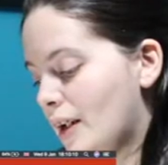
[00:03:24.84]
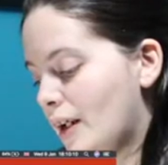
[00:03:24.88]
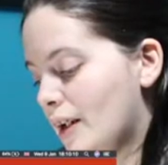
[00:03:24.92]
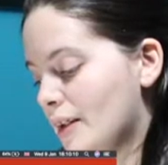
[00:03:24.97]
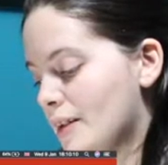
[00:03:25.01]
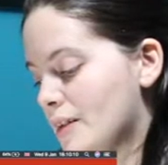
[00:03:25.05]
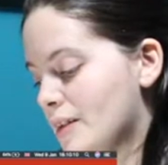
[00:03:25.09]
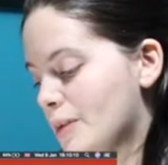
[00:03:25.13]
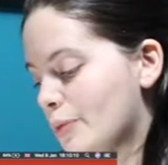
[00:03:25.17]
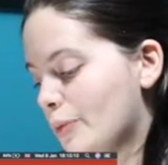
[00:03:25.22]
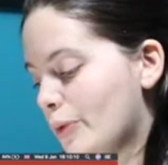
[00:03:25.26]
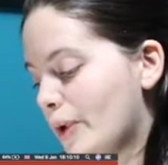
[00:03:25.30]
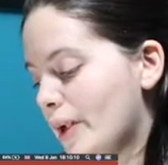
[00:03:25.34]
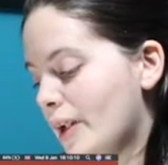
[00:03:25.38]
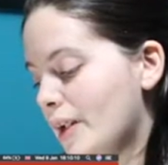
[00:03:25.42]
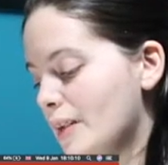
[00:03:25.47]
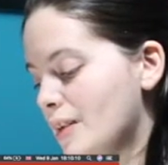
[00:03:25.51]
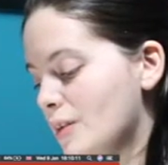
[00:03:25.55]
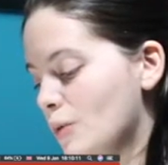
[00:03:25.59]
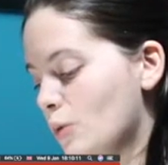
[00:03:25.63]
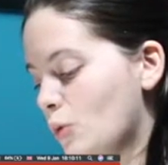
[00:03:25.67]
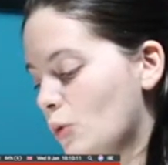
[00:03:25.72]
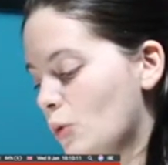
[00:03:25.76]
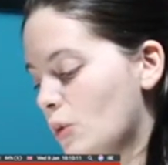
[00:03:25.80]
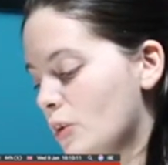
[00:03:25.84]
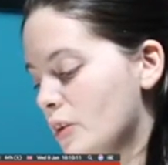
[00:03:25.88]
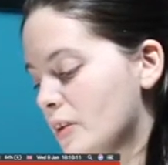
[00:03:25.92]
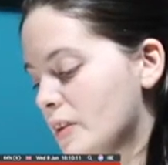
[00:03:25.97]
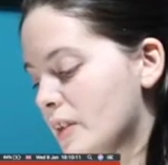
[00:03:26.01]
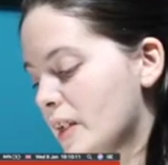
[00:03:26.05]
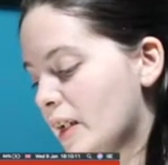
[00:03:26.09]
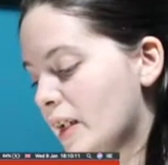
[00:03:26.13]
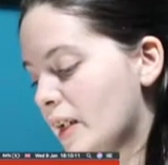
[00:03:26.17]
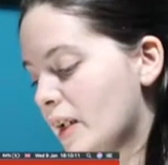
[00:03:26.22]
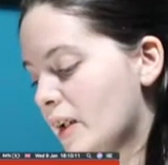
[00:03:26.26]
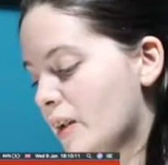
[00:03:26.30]
I sway towards
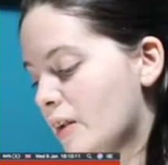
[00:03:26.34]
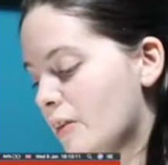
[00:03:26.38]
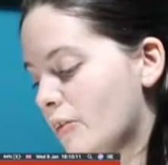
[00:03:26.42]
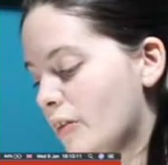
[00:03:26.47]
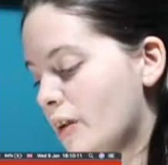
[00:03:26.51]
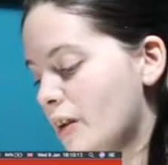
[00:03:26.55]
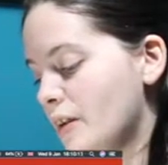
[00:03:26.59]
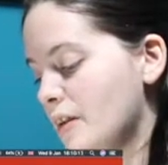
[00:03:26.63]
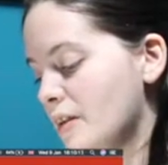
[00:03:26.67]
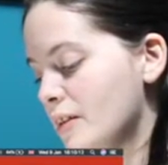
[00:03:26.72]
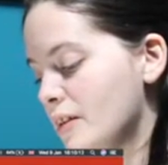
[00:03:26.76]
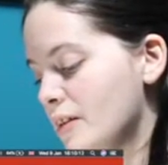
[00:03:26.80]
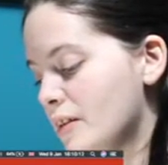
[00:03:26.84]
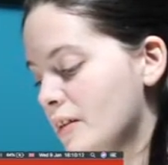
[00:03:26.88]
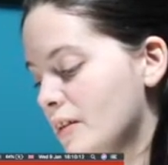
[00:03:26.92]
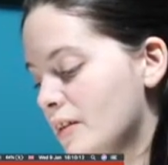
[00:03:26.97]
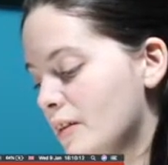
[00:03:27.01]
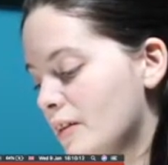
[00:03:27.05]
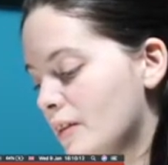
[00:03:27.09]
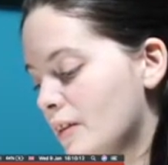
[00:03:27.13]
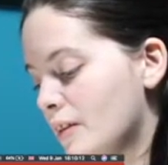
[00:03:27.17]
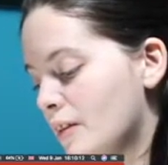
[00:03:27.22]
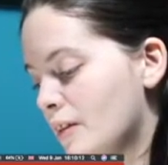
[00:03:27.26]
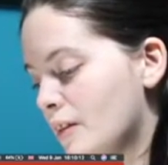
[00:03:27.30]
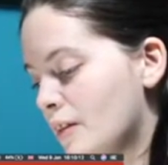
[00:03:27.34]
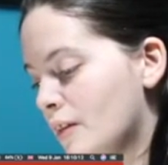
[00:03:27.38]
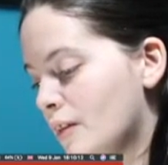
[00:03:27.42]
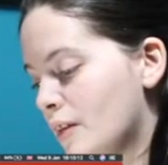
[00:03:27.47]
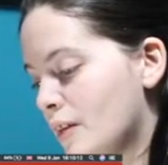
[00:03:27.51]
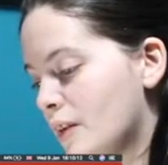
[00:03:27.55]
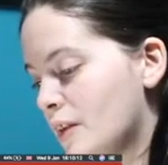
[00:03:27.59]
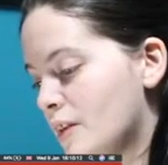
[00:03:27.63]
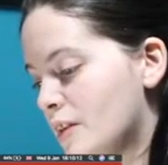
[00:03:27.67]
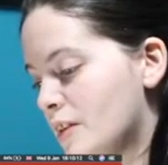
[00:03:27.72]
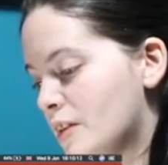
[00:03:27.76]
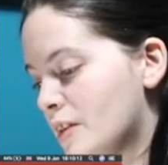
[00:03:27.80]
ignorant
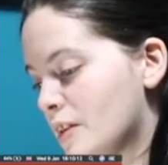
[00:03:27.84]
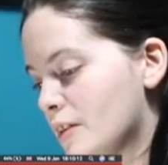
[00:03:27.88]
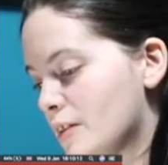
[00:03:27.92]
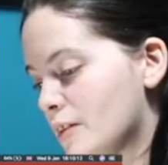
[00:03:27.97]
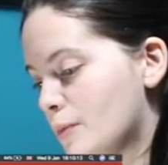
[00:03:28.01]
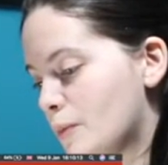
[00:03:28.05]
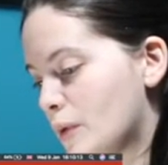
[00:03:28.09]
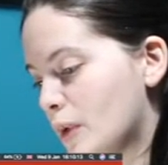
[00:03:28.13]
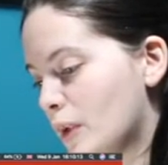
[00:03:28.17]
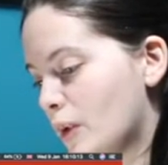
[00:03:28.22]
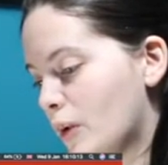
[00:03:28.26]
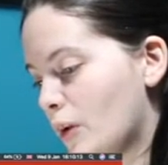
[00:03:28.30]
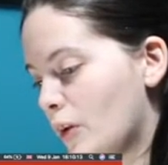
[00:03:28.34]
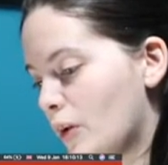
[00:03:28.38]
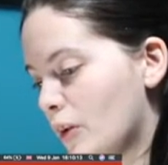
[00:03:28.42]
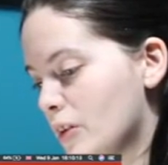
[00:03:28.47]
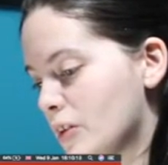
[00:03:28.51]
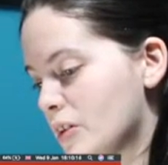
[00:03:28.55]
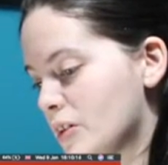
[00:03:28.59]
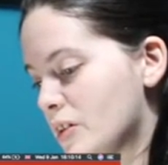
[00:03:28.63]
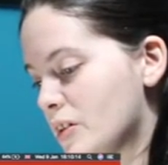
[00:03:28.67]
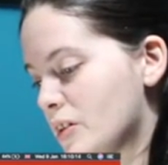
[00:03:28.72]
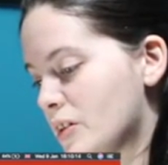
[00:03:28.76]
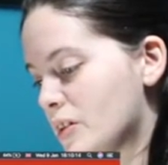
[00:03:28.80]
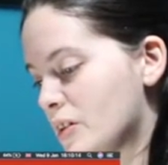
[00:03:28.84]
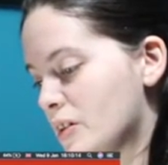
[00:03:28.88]
just because